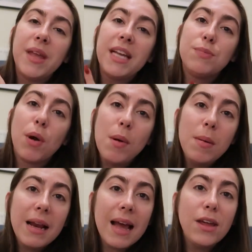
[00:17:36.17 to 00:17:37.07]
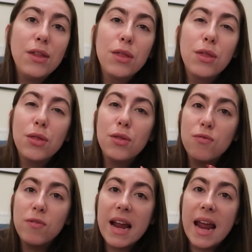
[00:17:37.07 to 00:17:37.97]
it's probably like a
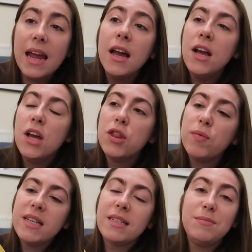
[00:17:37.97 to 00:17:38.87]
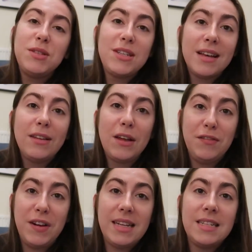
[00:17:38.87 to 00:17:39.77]
three. The reason I'm still
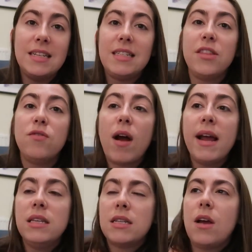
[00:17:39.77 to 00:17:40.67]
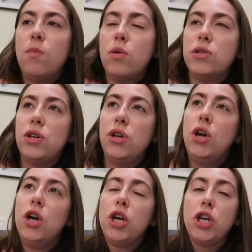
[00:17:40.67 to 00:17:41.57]
conflicted is that the writing style wasn't
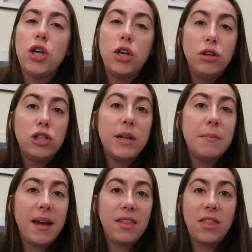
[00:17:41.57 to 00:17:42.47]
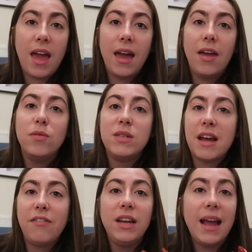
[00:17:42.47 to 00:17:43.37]
hugely my thing, and there was
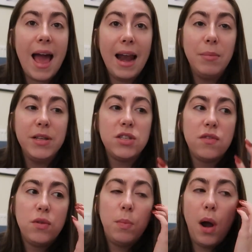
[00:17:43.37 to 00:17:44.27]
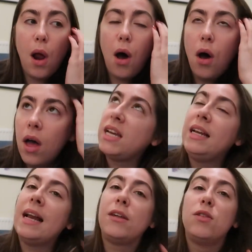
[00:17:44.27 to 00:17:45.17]
definitely elements of the plot,
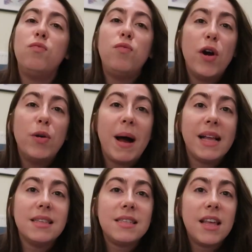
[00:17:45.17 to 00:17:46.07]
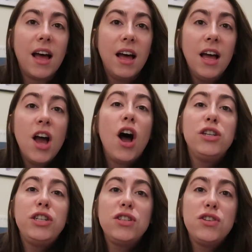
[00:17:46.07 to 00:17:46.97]
particularly like the romance, that
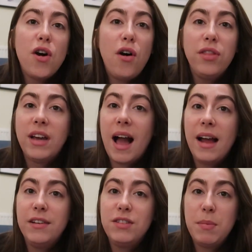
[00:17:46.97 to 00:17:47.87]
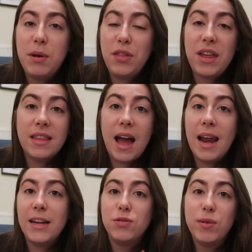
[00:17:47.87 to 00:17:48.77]
are just not the kind of typical thing that I
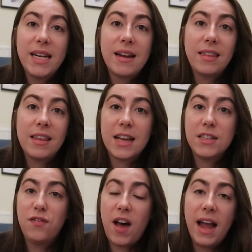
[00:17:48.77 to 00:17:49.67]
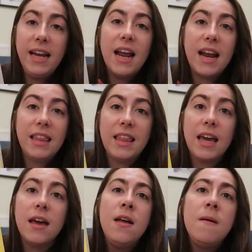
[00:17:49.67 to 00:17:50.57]
like to read, and I think that's fine. And I
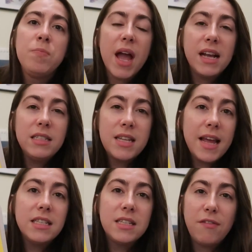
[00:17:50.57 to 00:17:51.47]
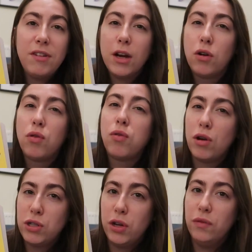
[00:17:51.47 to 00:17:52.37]
think I'd say it's definitely a
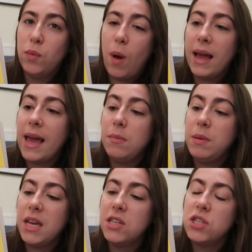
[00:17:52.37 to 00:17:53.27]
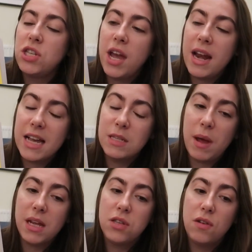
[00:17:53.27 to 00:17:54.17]
crossover Y A, because certain
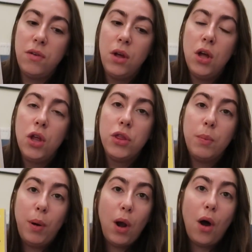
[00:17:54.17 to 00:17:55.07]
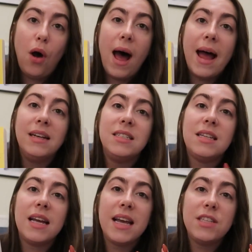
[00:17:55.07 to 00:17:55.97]
aspects of the plot,
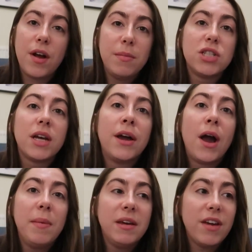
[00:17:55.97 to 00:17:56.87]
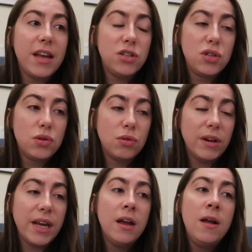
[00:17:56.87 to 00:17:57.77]
and it's very much like a coming of age
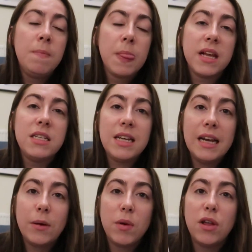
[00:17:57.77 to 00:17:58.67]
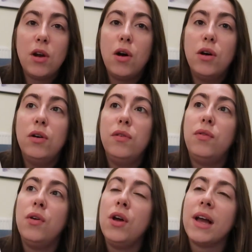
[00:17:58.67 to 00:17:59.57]
story, dealing with a lot of
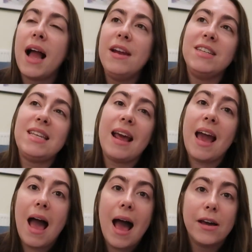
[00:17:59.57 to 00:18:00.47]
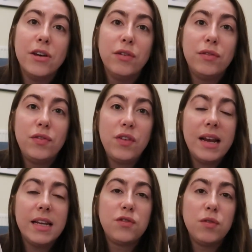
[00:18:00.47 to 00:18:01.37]
kind of, I'd say, like hangover
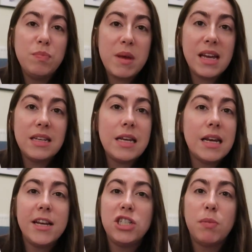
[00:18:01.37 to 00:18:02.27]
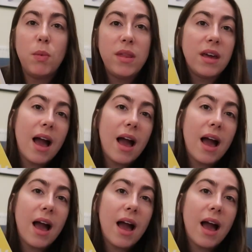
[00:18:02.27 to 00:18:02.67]
feelings from being a teenager, but with